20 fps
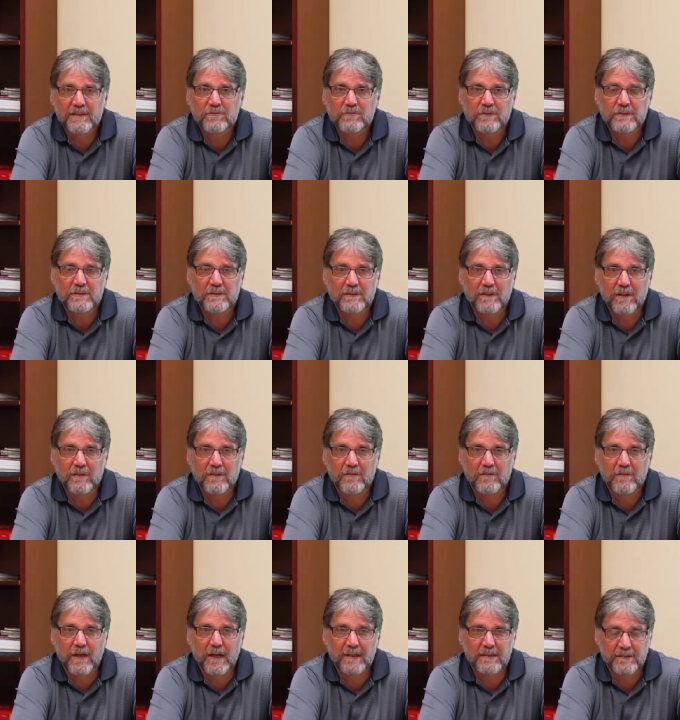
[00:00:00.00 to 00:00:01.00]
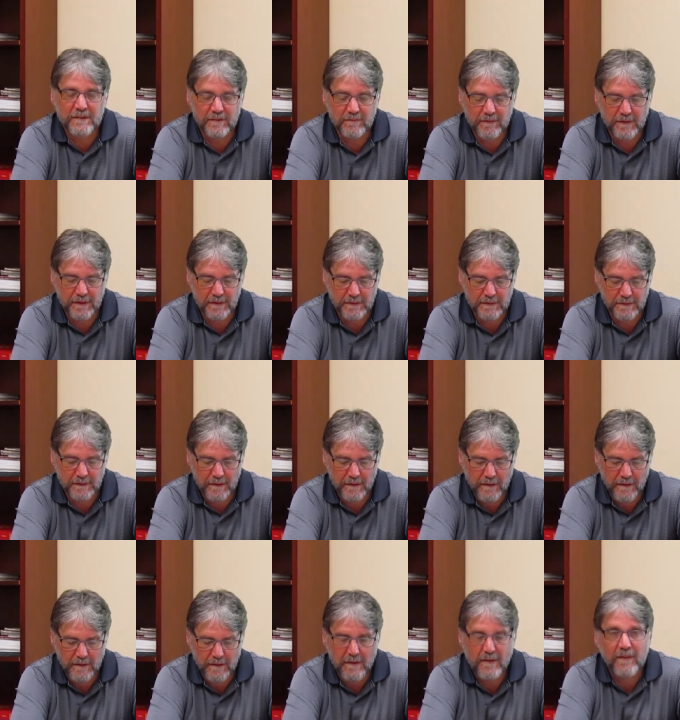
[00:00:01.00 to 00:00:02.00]
interest in other activities.
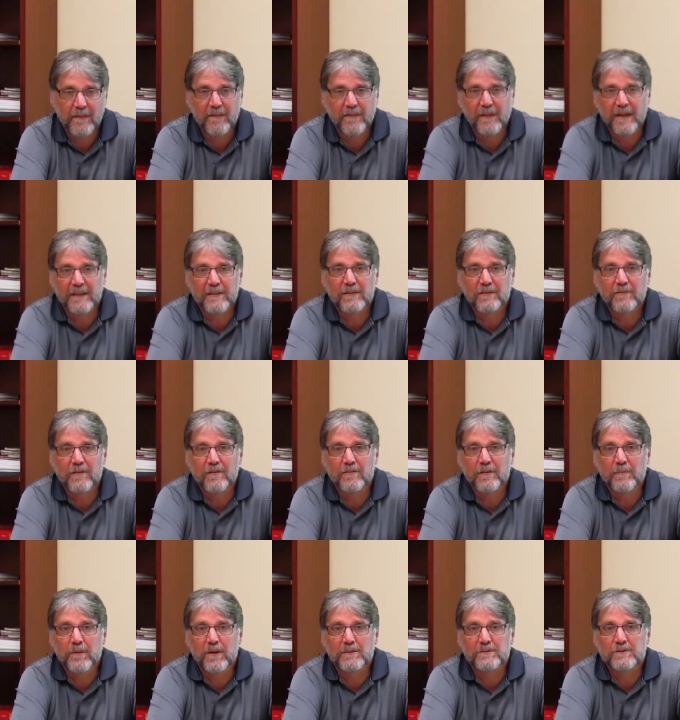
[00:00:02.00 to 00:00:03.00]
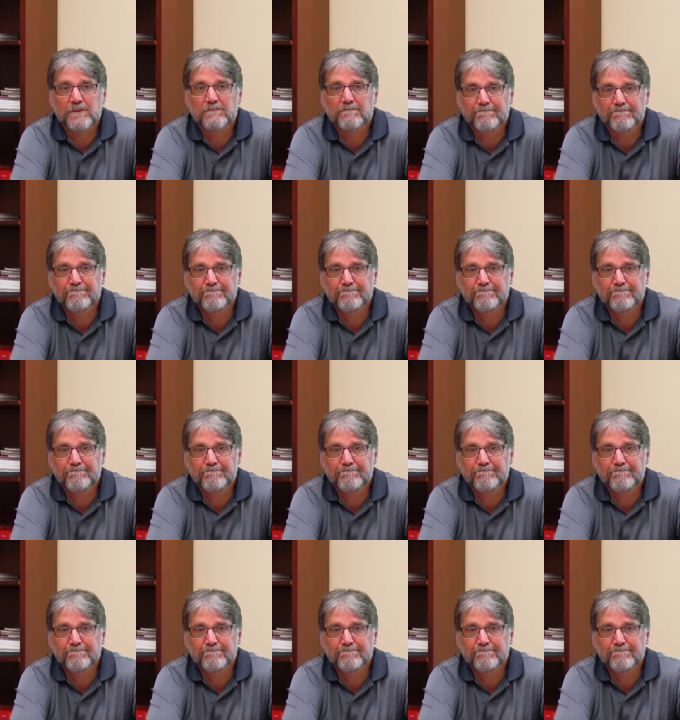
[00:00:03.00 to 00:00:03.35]
Thank you very much.